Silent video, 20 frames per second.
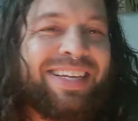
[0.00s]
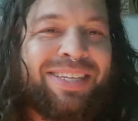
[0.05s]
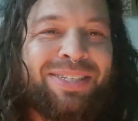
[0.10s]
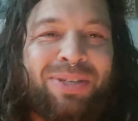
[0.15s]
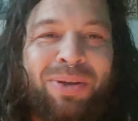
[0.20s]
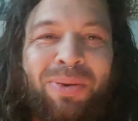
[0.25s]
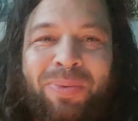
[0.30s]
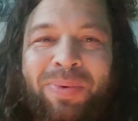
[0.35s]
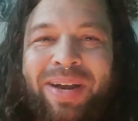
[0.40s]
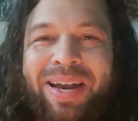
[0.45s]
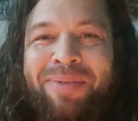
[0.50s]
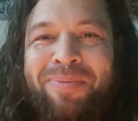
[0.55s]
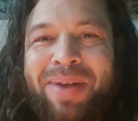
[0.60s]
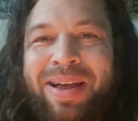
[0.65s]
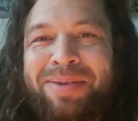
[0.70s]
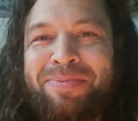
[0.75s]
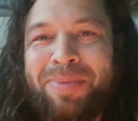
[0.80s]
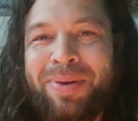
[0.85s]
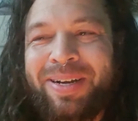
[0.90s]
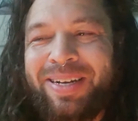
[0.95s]
So what I
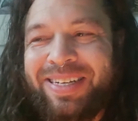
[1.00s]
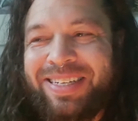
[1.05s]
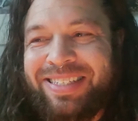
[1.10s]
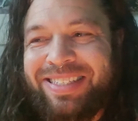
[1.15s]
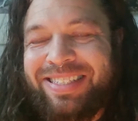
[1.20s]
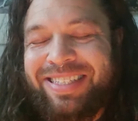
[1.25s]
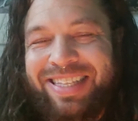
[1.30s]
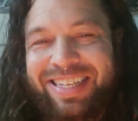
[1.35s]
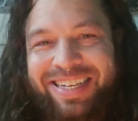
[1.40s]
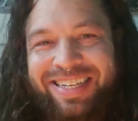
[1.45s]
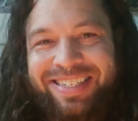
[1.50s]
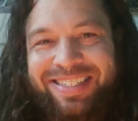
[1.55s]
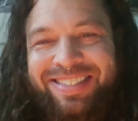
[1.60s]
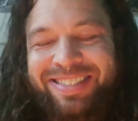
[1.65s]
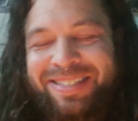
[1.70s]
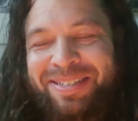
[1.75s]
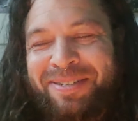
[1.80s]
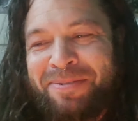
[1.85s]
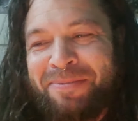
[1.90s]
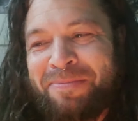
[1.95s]
read was
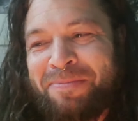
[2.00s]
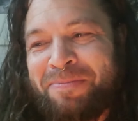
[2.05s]
this.